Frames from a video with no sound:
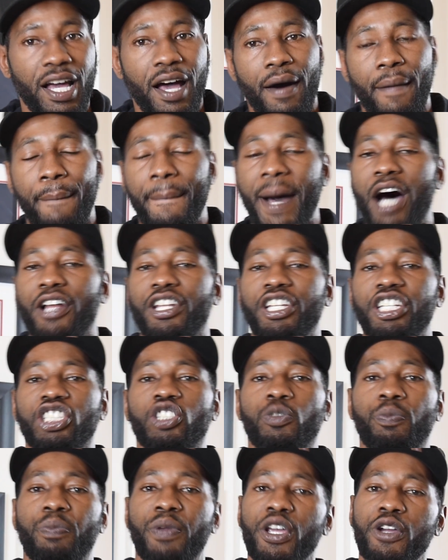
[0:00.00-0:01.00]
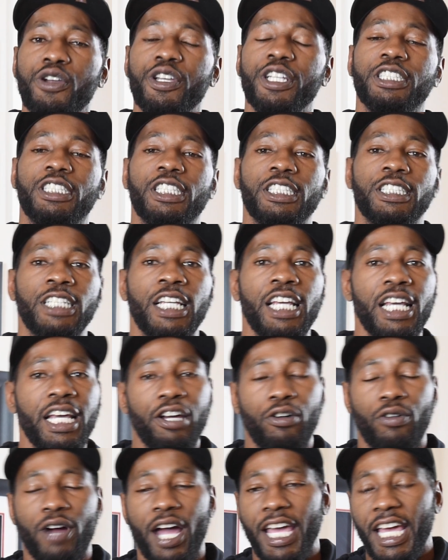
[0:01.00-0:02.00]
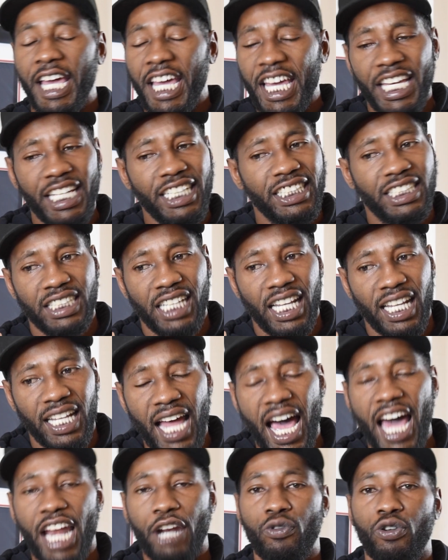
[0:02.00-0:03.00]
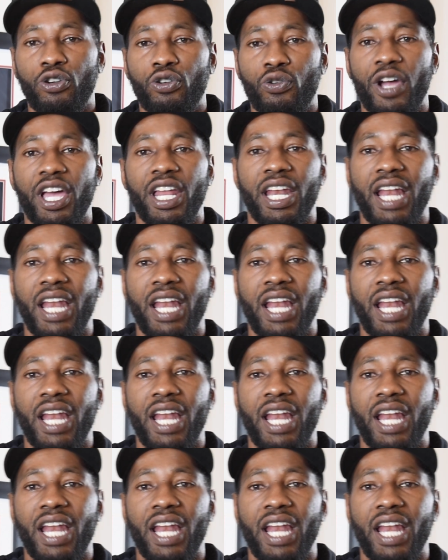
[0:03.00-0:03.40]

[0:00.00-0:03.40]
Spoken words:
about the experiences, right? It's a lot of regret.